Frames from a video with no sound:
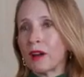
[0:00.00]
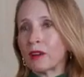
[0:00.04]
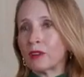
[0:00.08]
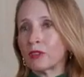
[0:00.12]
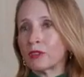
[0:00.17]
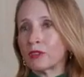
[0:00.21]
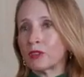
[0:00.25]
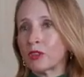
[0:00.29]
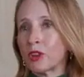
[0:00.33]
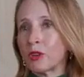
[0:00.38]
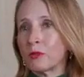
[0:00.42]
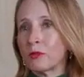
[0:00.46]

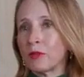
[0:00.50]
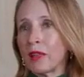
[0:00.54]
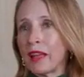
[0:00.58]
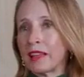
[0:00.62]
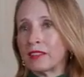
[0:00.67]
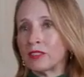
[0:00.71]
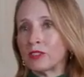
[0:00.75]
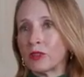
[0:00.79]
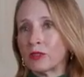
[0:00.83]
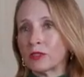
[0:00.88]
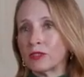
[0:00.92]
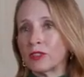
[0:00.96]
microscope
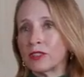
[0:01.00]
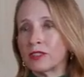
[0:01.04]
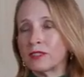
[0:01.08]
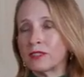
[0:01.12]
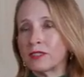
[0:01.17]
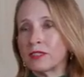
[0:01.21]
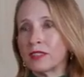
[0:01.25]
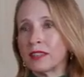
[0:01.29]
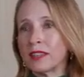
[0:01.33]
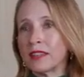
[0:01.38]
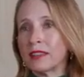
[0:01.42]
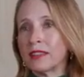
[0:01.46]
light
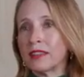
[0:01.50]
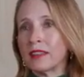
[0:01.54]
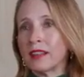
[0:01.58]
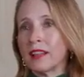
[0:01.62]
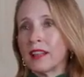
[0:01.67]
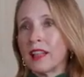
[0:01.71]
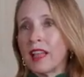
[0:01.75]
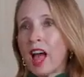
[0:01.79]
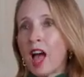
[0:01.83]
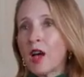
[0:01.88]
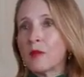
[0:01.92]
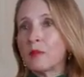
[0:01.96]
toxicity,
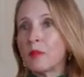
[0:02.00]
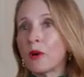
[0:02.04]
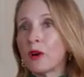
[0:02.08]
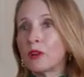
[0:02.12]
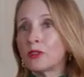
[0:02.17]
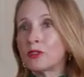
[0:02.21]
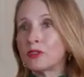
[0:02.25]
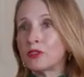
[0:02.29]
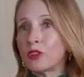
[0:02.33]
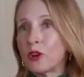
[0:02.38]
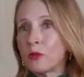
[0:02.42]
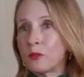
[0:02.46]
and
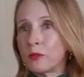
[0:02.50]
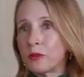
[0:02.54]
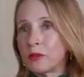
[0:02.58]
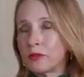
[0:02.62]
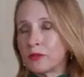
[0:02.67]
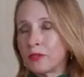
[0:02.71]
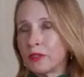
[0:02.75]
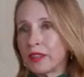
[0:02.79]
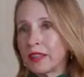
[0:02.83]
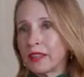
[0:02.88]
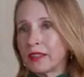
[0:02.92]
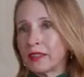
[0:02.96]

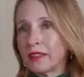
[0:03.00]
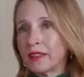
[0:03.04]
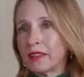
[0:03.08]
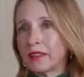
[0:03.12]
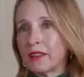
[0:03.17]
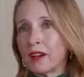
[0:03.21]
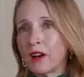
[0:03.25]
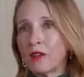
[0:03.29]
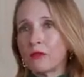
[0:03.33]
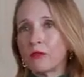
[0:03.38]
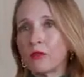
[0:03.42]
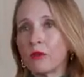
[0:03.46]
postoperatively,
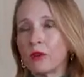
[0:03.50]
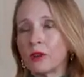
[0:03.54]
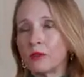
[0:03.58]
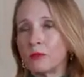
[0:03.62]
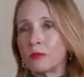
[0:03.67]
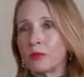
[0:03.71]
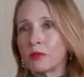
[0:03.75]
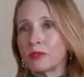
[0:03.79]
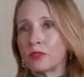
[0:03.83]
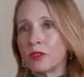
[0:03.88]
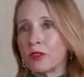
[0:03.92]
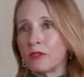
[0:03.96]
avoid
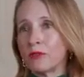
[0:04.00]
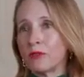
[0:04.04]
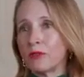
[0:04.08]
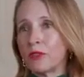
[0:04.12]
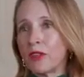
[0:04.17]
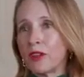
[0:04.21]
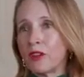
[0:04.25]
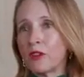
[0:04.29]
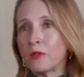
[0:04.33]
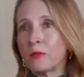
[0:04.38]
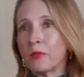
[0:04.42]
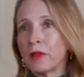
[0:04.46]
preserved
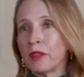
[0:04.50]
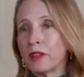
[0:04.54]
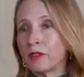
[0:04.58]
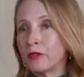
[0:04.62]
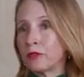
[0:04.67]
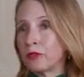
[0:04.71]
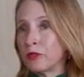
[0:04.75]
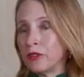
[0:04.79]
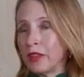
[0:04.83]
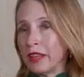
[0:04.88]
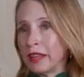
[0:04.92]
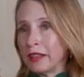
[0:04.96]
therapy
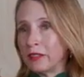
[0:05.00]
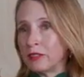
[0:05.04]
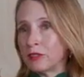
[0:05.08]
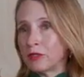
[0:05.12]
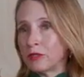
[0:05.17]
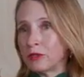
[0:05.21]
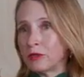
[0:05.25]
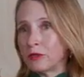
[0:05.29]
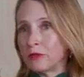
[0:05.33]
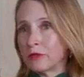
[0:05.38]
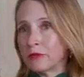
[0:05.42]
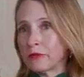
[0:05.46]
if you need
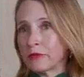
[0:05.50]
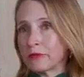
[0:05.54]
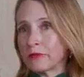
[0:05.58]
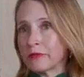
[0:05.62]
to.